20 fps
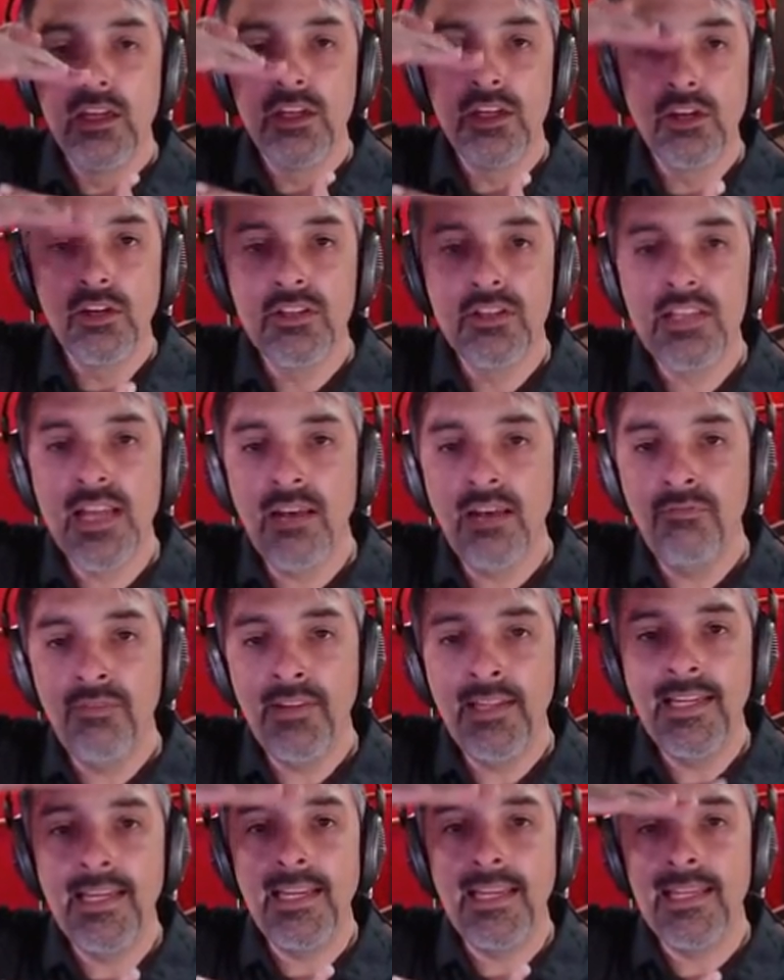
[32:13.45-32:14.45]
you're
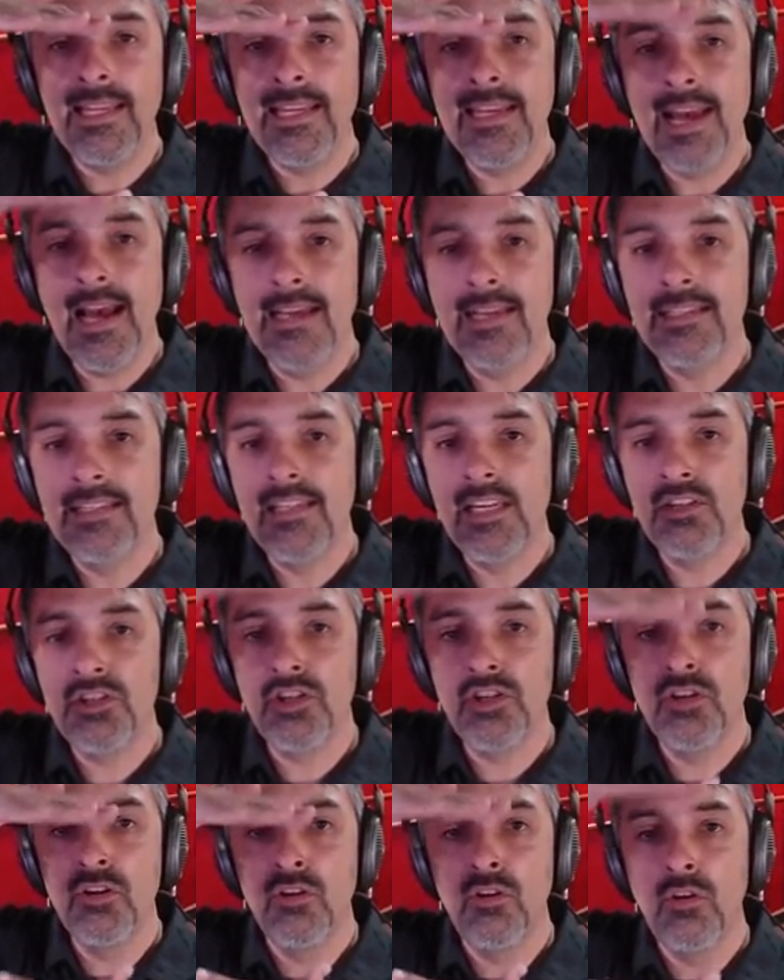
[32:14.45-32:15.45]
definitely getting
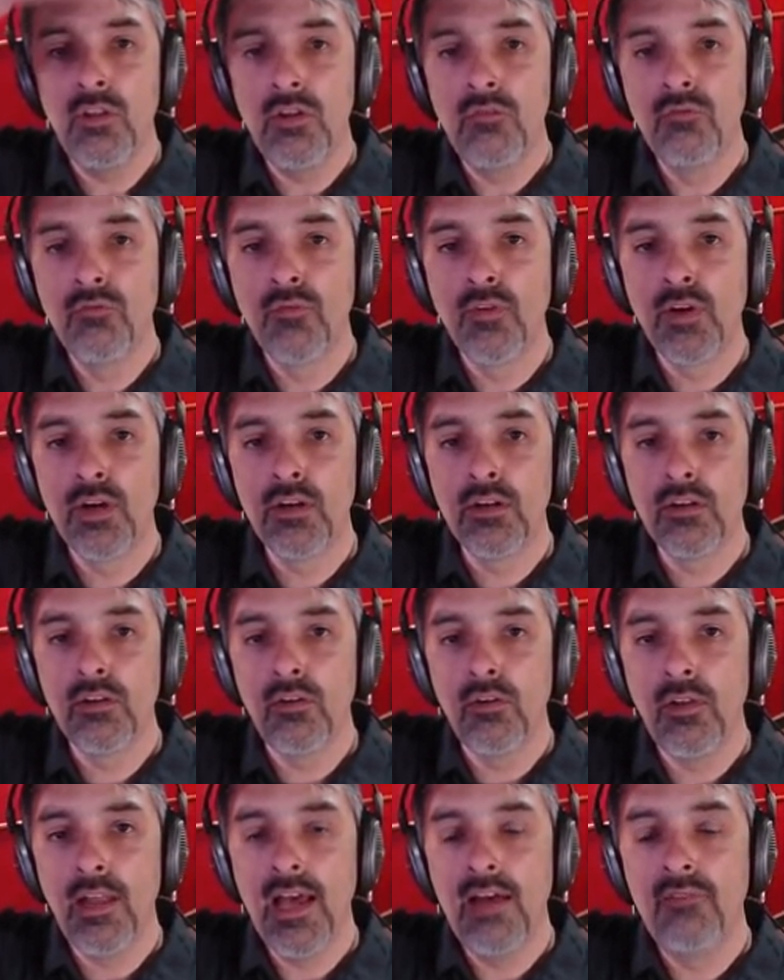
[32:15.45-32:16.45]
additional
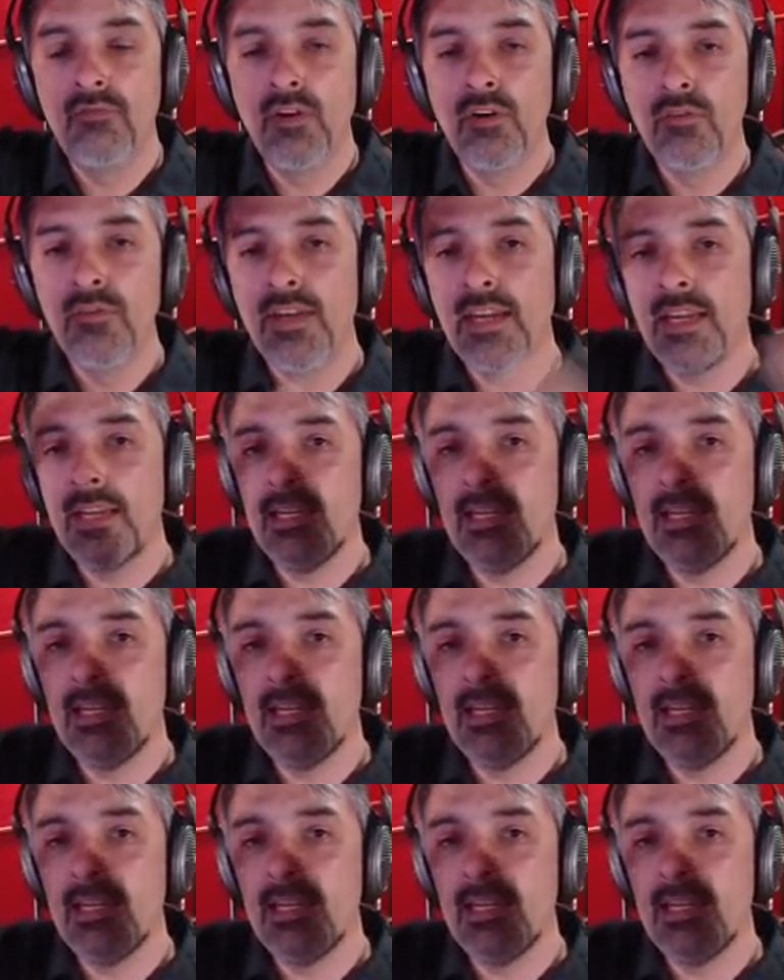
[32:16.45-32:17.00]
vertical F O V.